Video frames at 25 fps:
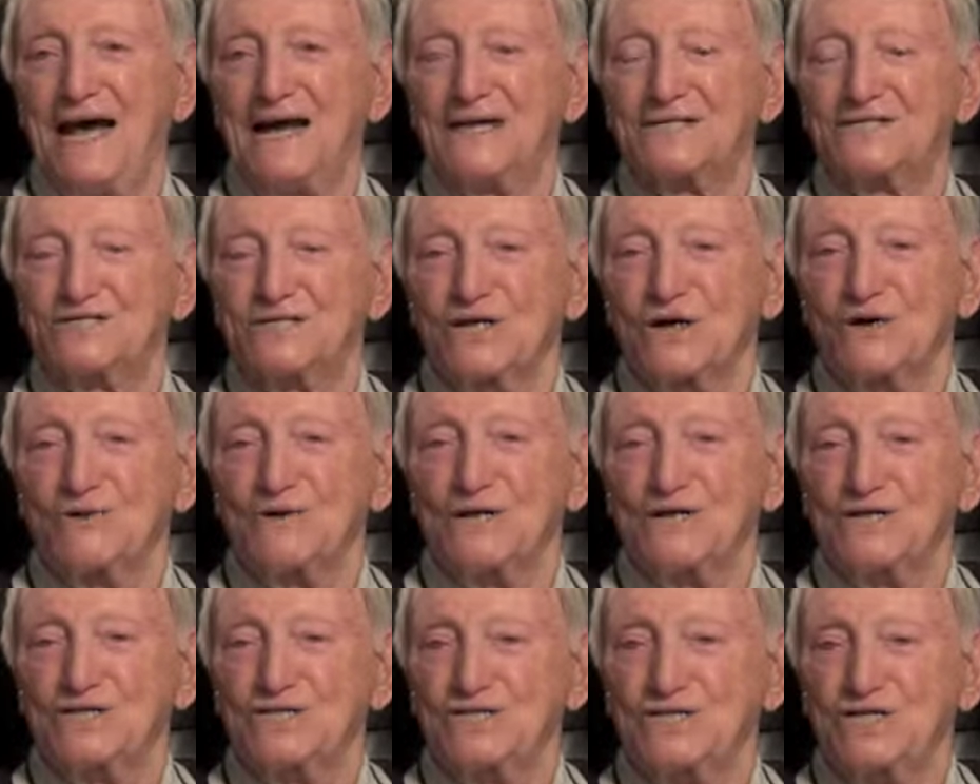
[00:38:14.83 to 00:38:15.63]
And
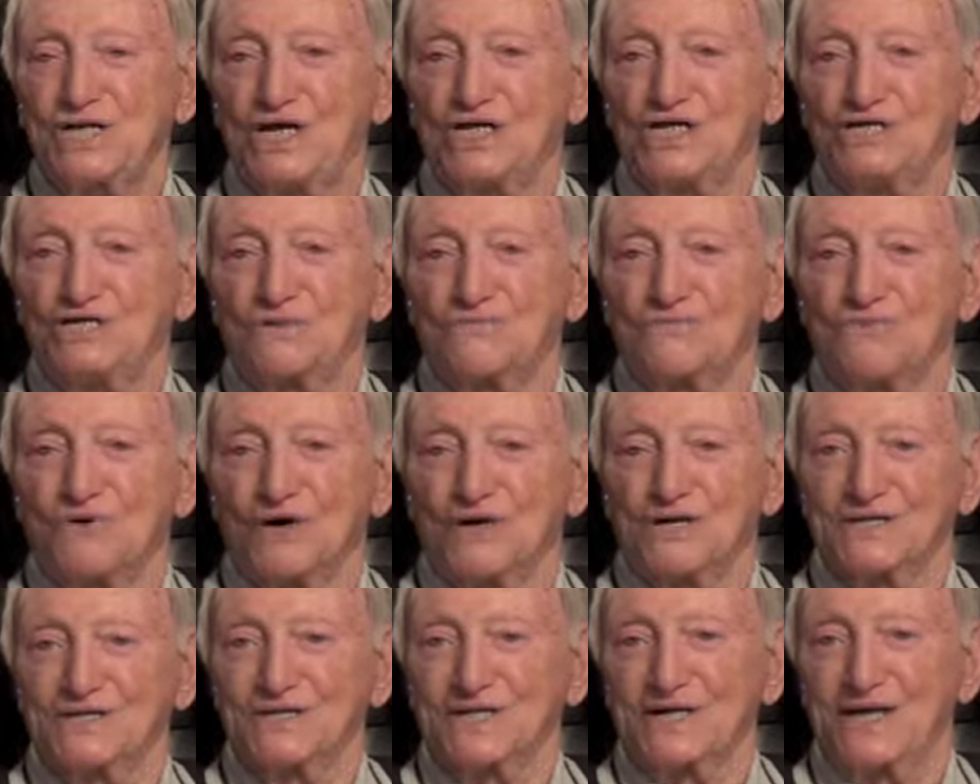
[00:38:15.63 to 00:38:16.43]
so each teacher
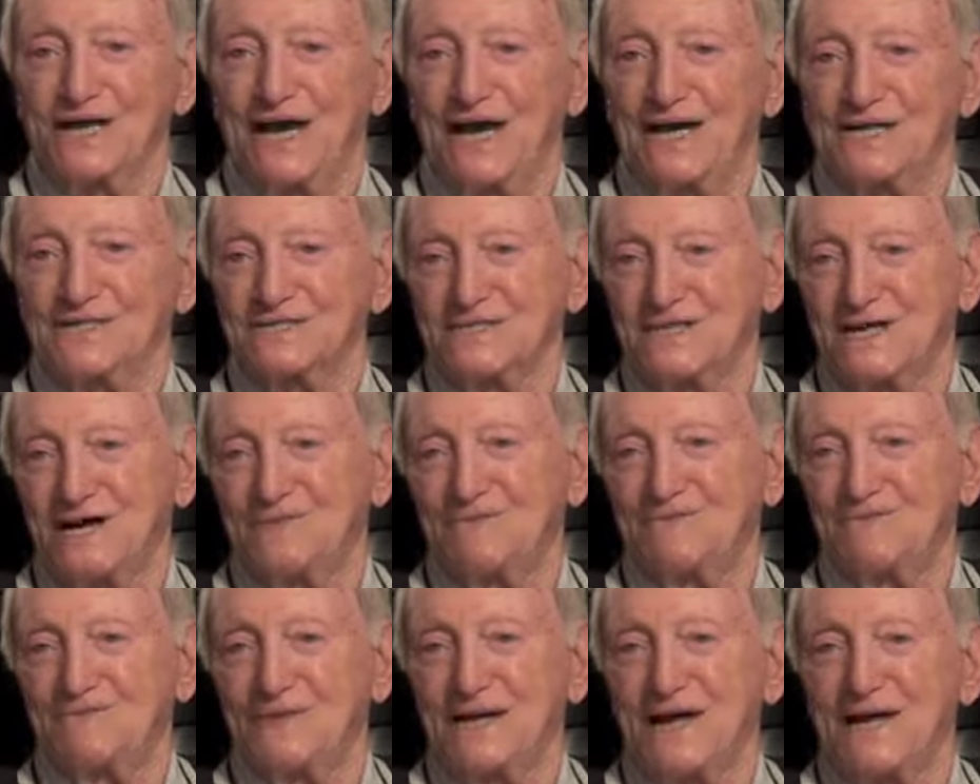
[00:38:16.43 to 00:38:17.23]
brought its class
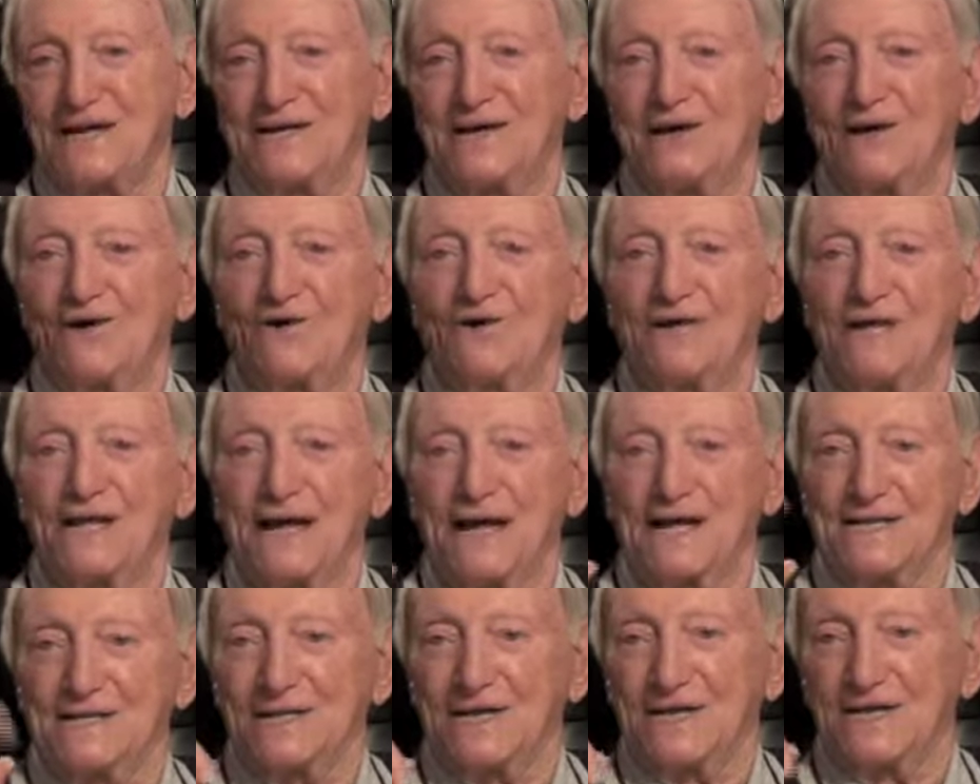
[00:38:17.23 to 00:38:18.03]
up, and they all
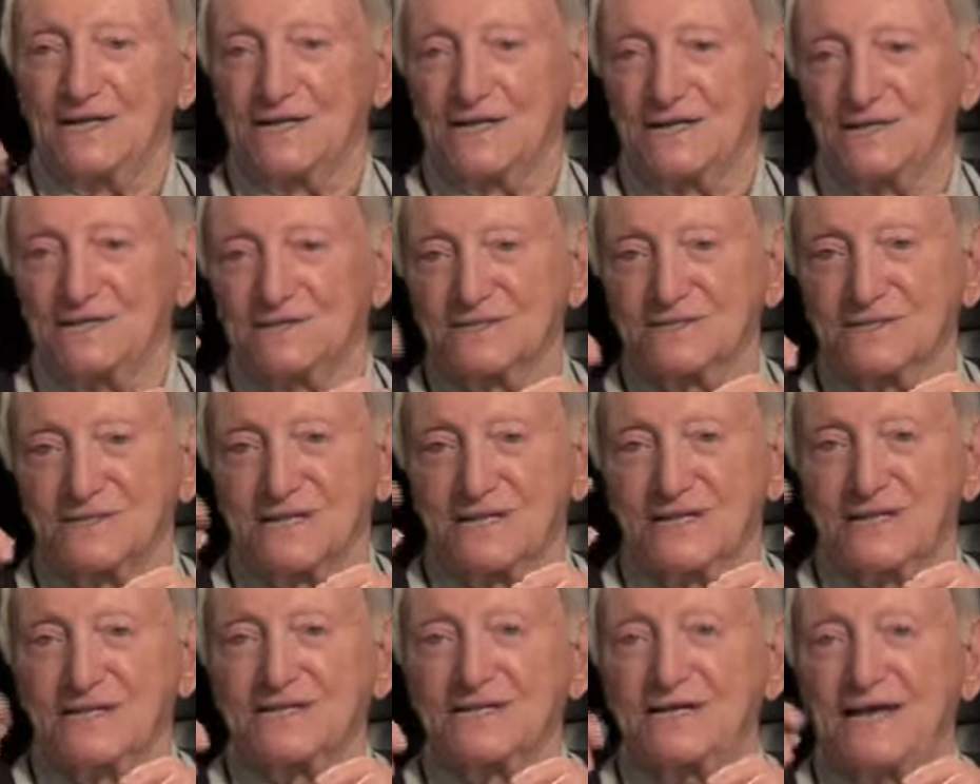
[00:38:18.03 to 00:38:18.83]
had their little
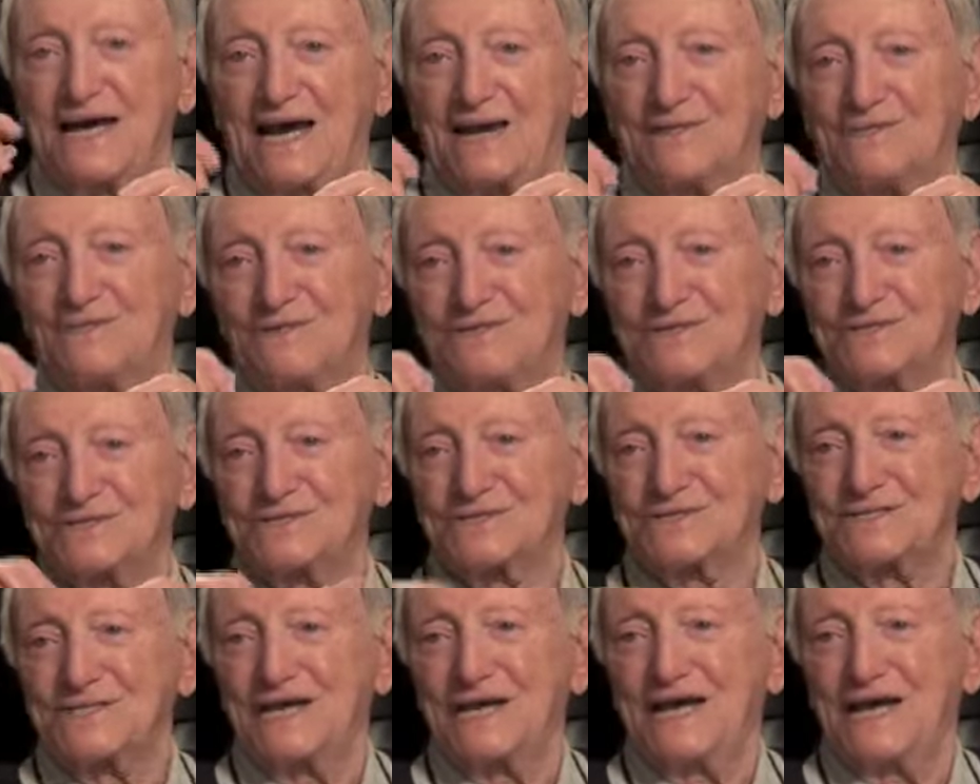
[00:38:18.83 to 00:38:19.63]
little
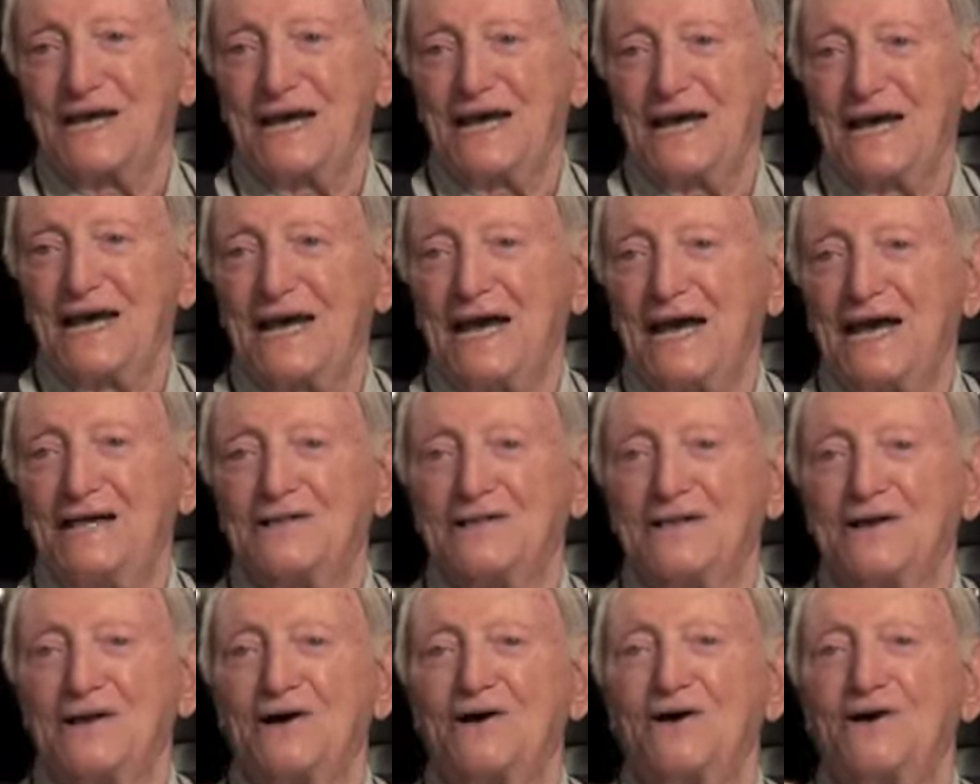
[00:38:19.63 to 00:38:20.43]
cameras,
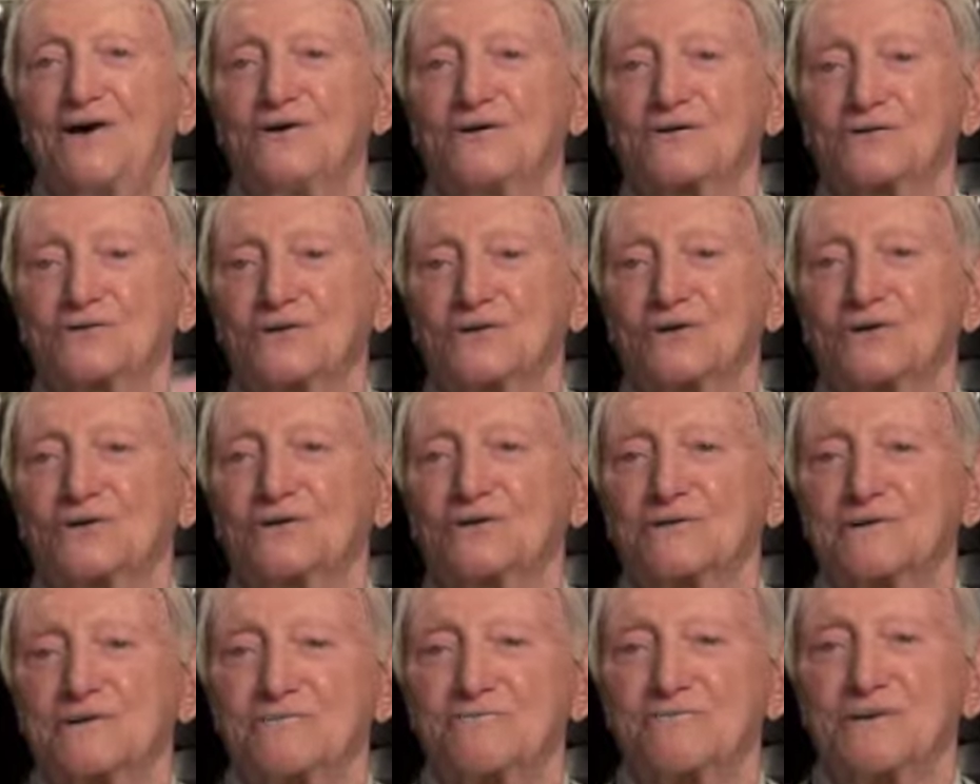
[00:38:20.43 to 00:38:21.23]
and they all
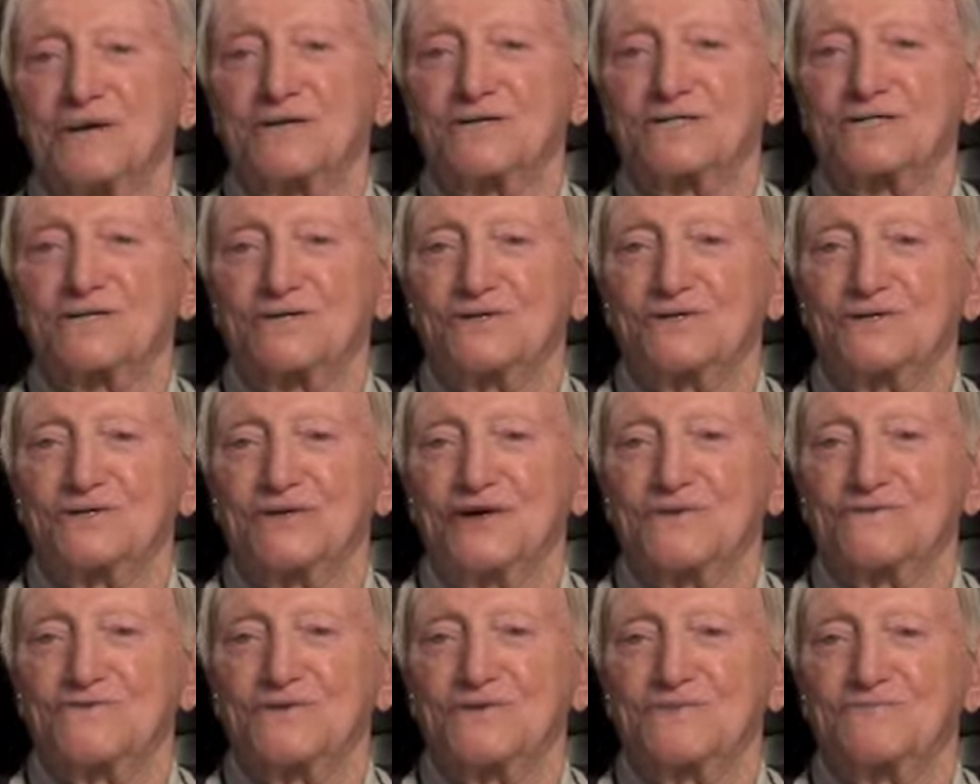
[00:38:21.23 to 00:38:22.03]
took a
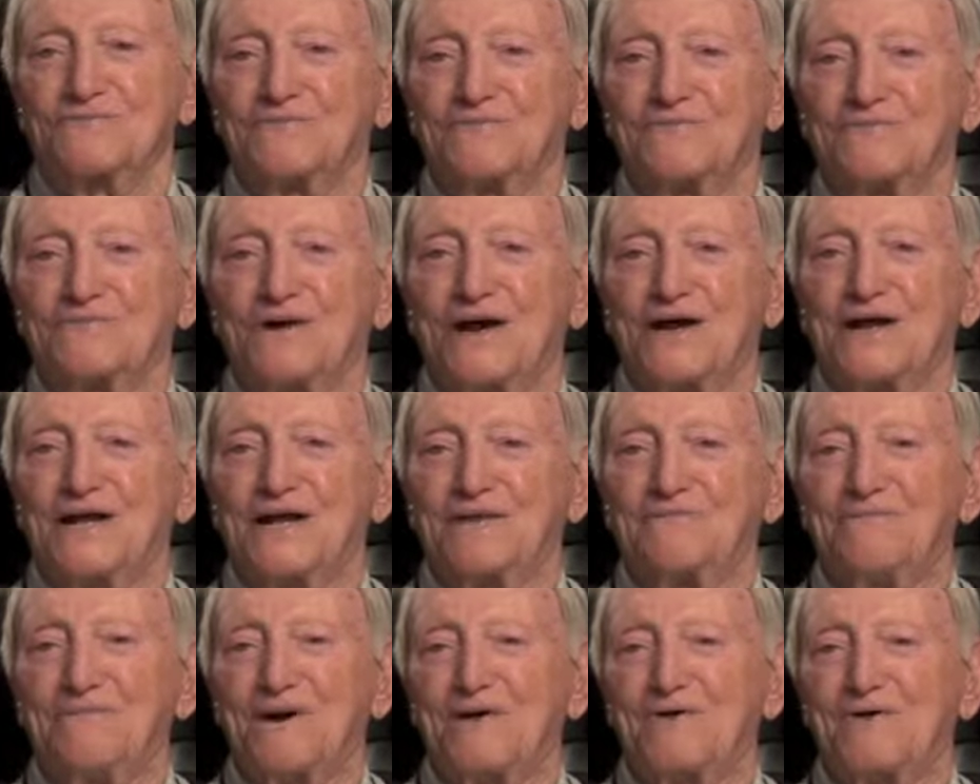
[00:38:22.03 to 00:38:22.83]
picture of the
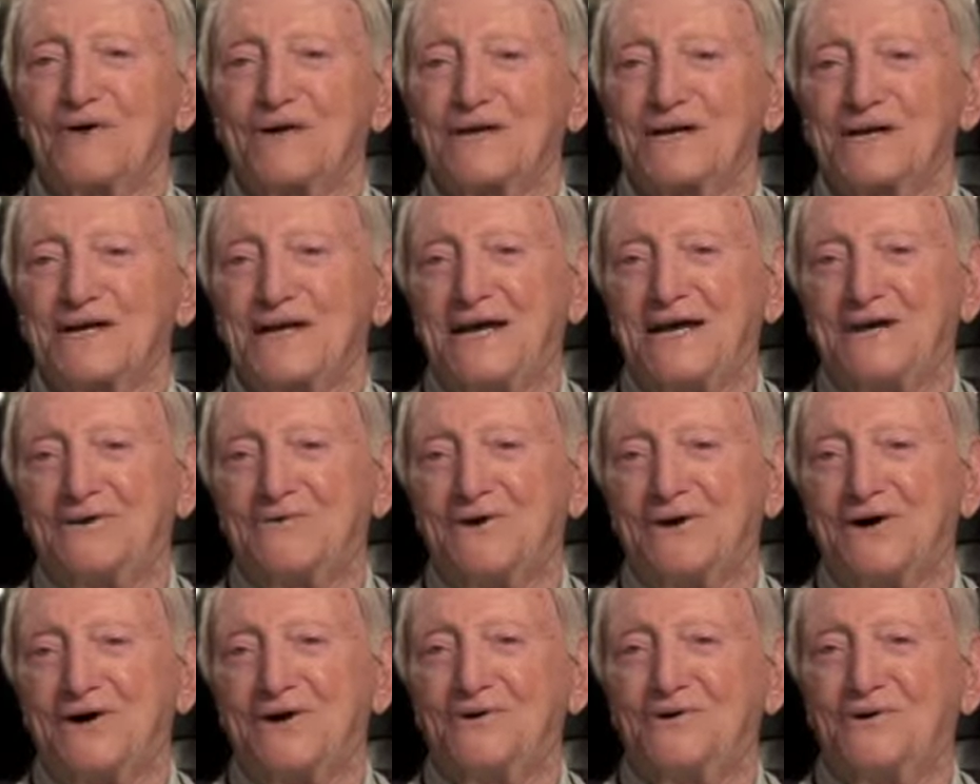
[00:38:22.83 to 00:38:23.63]
uh, American
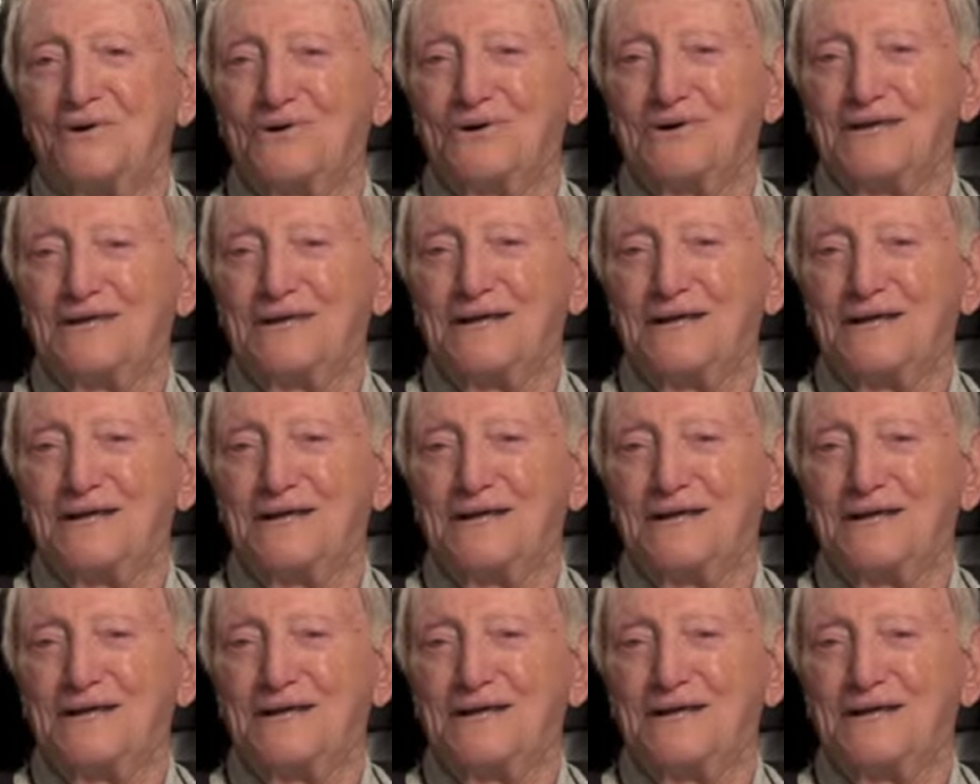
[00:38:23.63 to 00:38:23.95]
hero